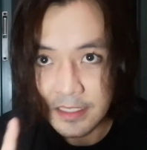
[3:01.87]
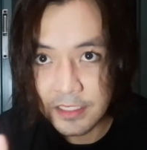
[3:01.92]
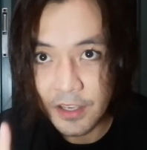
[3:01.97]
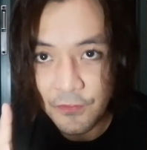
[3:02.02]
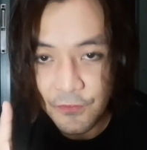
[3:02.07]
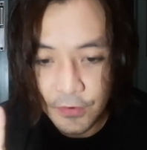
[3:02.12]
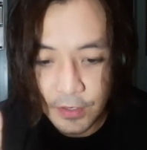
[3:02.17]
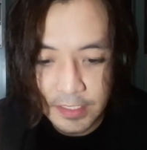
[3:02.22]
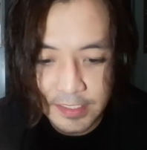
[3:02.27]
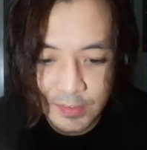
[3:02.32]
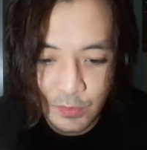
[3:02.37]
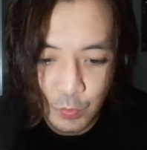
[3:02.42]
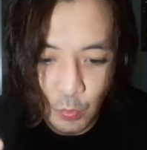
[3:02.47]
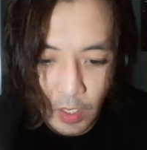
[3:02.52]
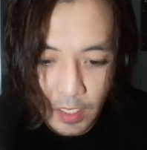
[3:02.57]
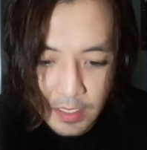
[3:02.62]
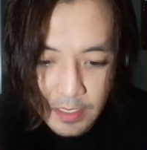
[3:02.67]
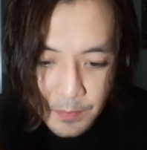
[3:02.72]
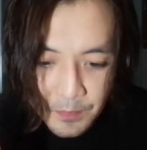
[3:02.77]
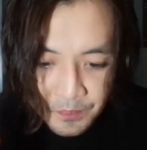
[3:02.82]
The first
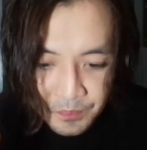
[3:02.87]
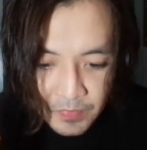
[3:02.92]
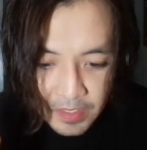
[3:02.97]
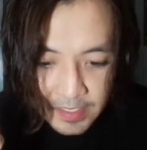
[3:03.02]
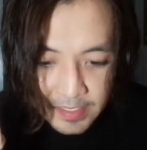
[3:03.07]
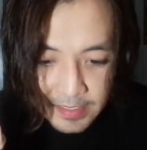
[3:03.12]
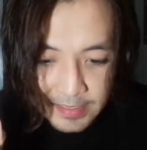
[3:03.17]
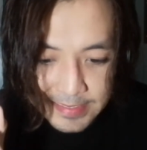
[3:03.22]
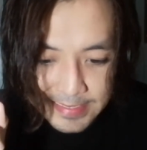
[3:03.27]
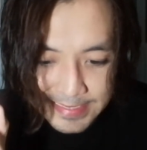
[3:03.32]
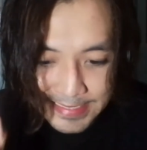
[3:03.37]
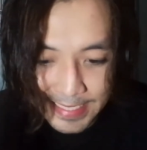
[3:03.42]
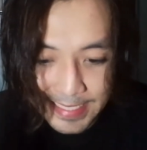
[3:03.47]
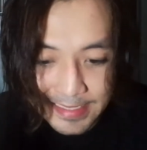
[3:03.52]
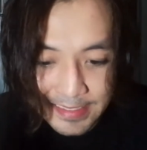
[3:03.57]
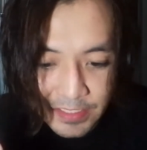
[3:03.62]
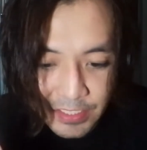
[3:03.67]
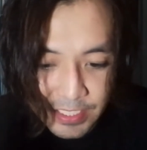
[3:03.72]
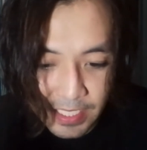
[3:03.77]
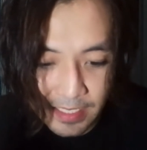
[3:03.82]
one is
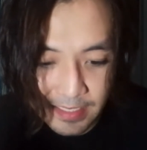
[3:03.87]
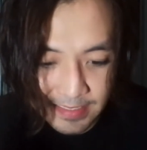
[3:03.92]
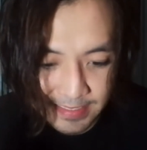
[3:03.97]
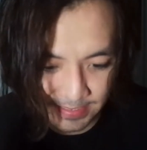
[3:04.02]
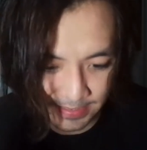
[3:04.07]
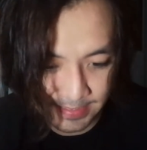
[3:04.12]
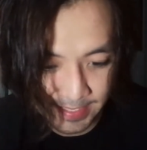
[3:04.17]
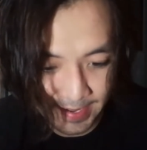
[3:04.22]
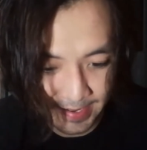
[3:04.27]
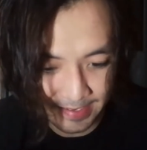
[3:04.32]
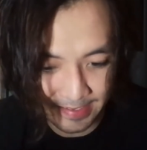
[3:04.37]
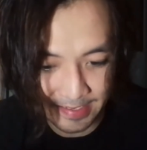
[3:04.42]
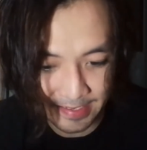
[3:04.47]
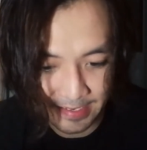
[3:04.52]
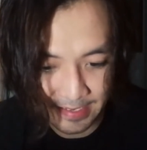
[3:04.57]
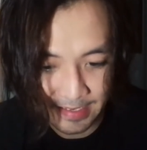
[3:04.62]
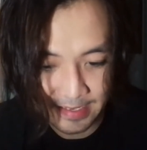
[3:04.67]
St. John's Day.